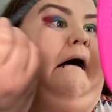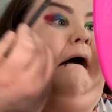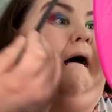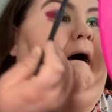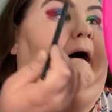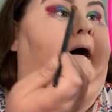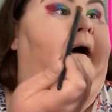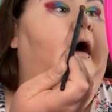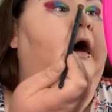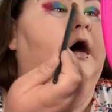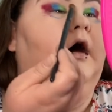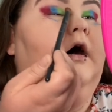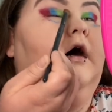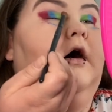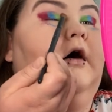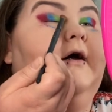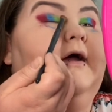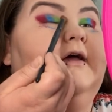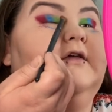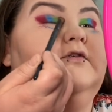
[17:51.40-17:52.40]
okay,
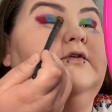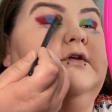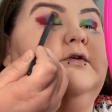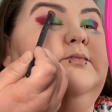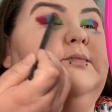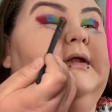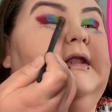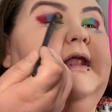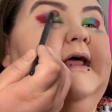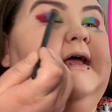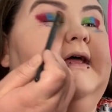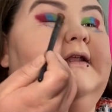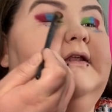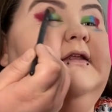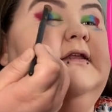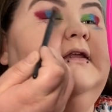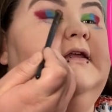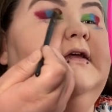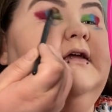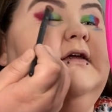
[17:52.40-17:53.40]
so I'm gonna
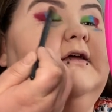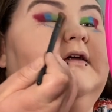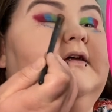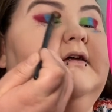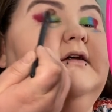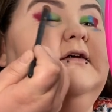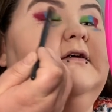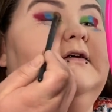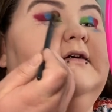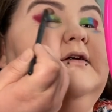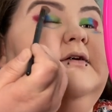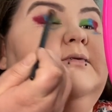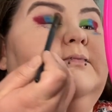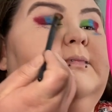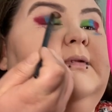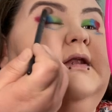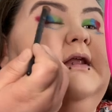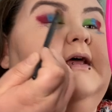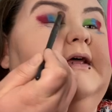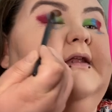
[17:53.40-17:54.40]
blend,
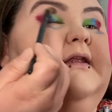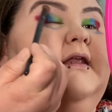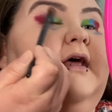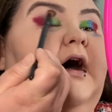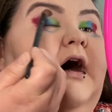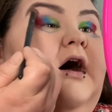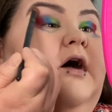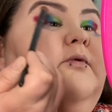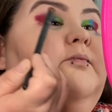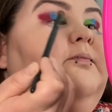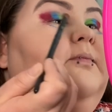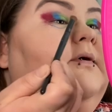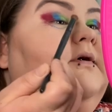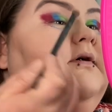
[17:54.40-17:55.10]
blend up.